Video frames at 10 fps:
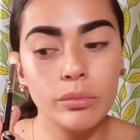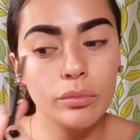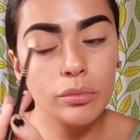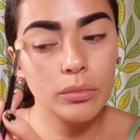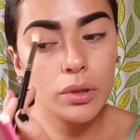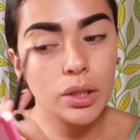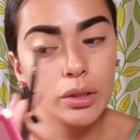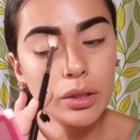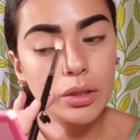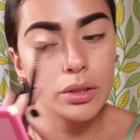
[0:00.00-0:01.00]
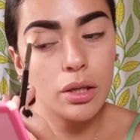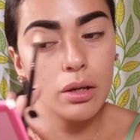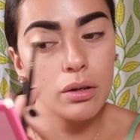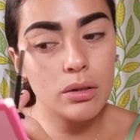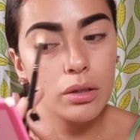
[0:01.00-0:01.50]
and it's not
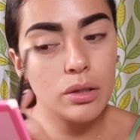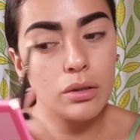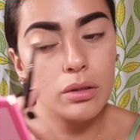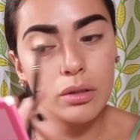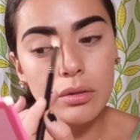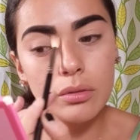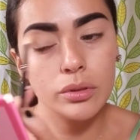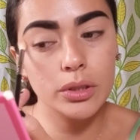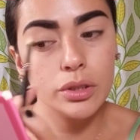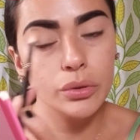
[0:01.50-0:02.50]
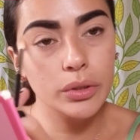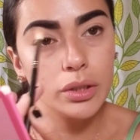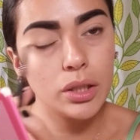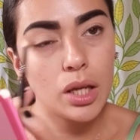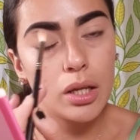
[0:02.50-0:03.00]
hard at all. We're just using
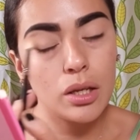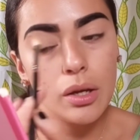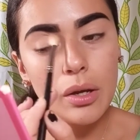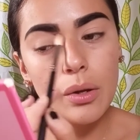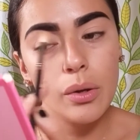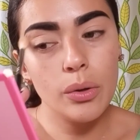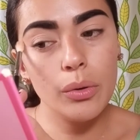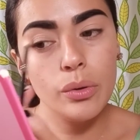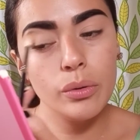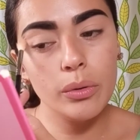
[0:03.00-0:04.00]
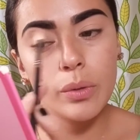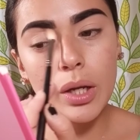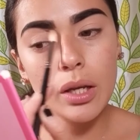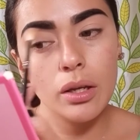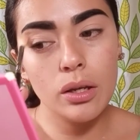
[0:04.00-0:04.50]
that nude right
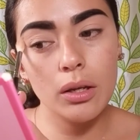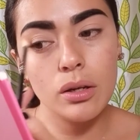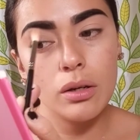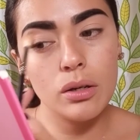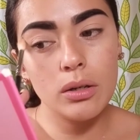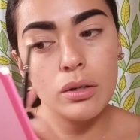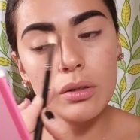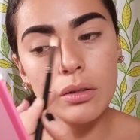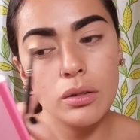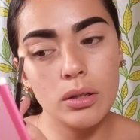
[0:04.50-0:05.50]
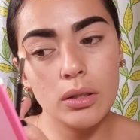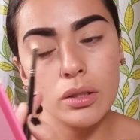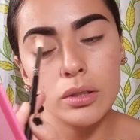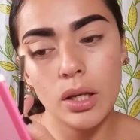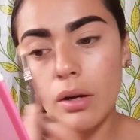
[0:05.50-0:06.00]
here in this
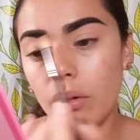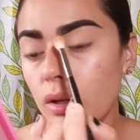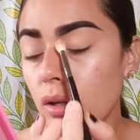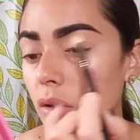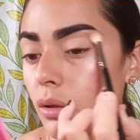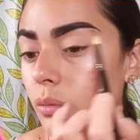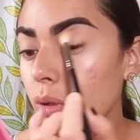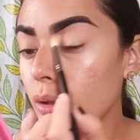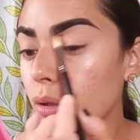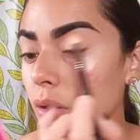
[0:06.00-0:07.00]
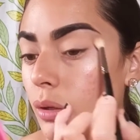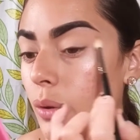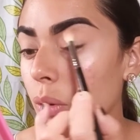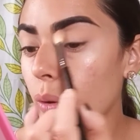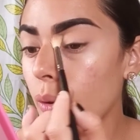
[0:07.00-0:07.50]
area all over
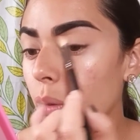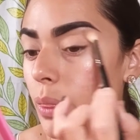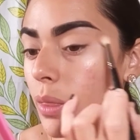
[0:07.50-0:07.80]
the